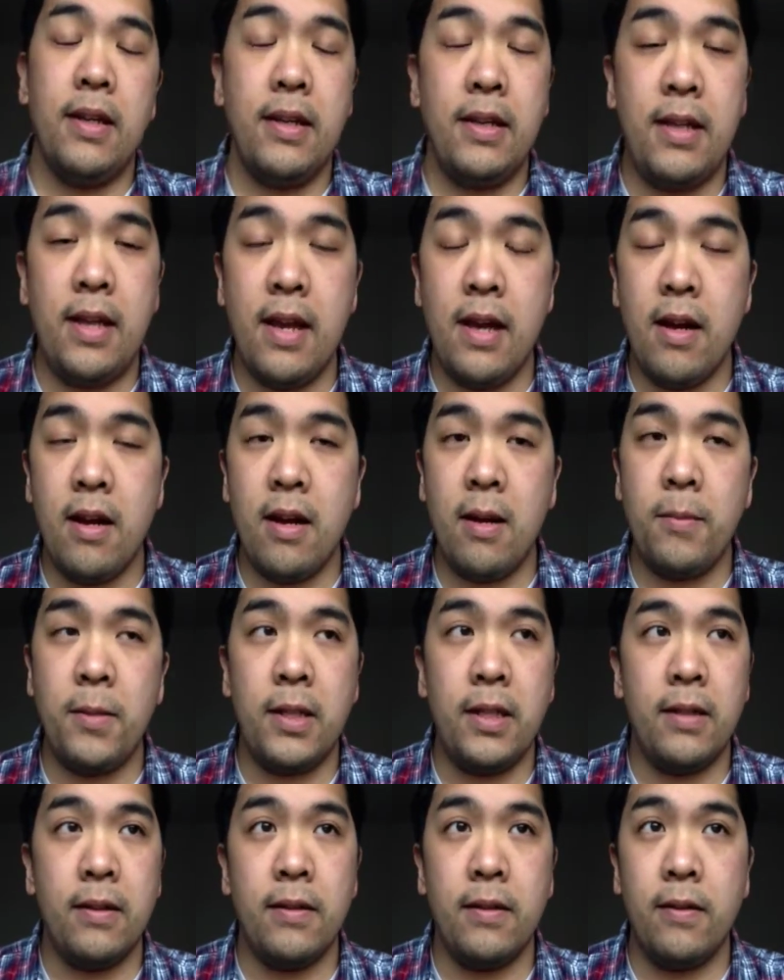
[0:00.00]
Yeah, I
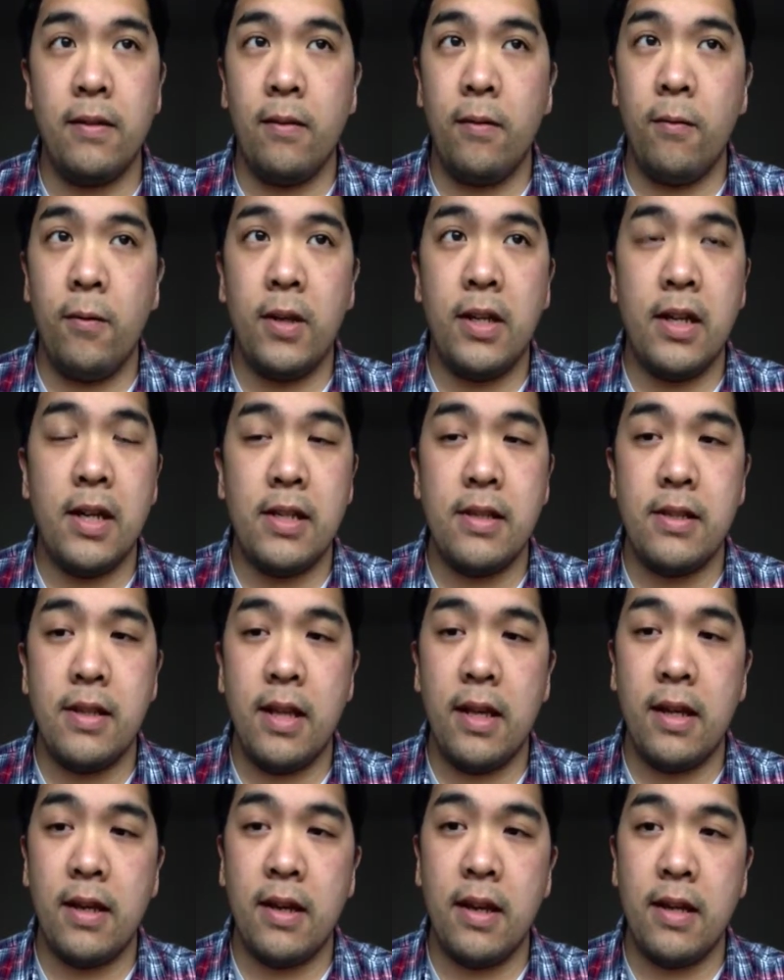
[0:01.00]
mean, what can I
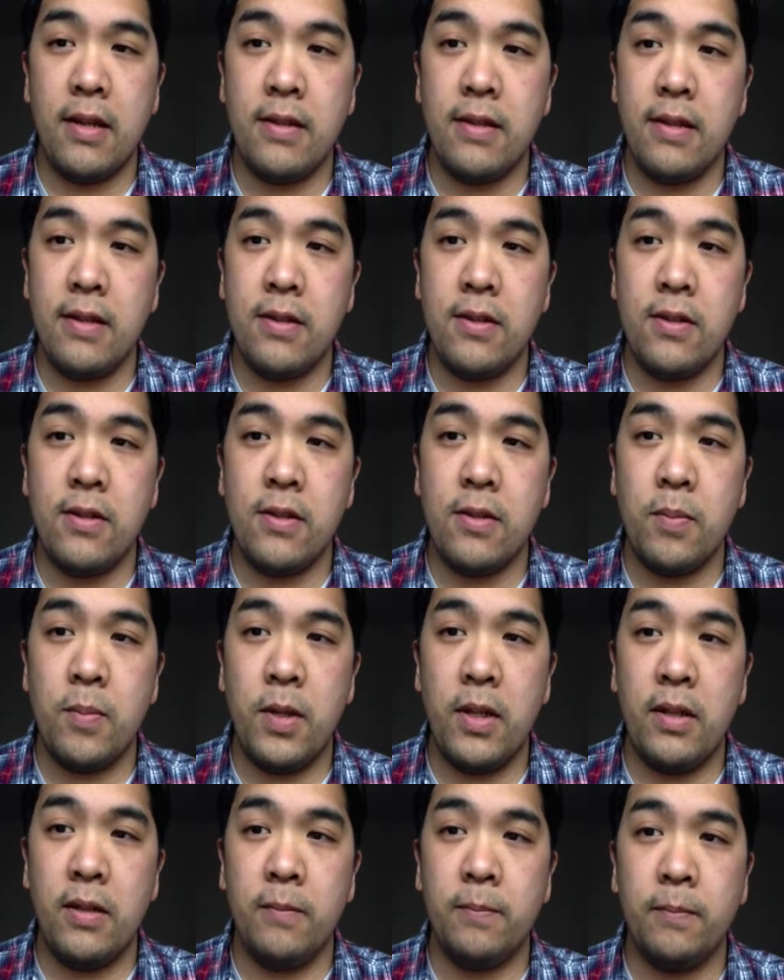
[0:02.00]
say, guys? It's just
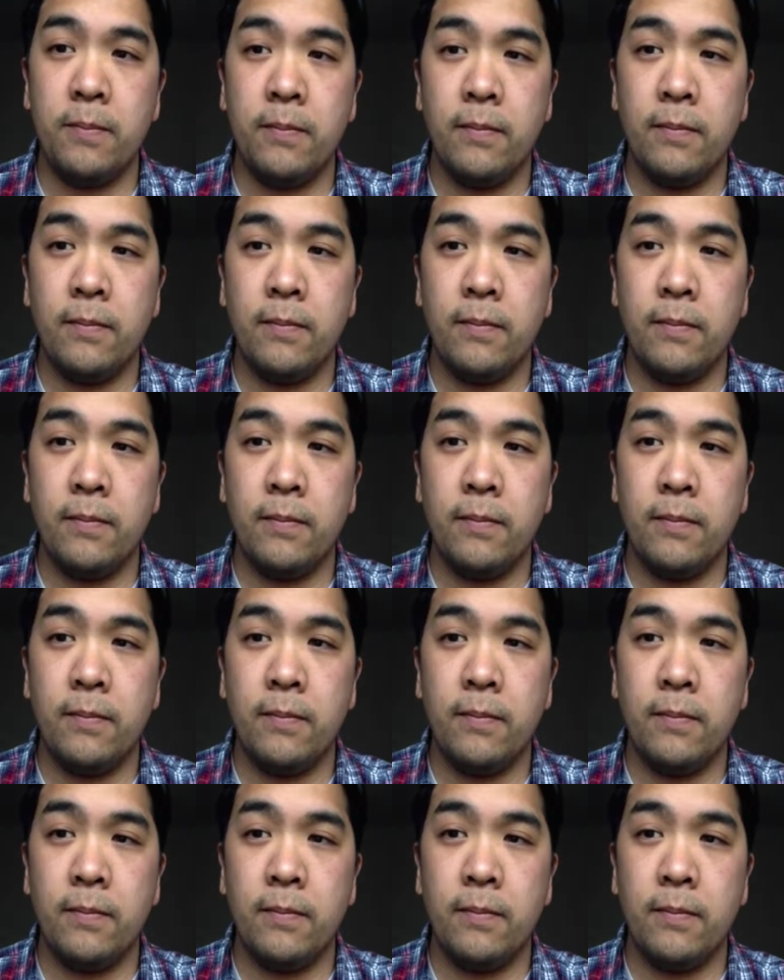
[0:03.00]
been,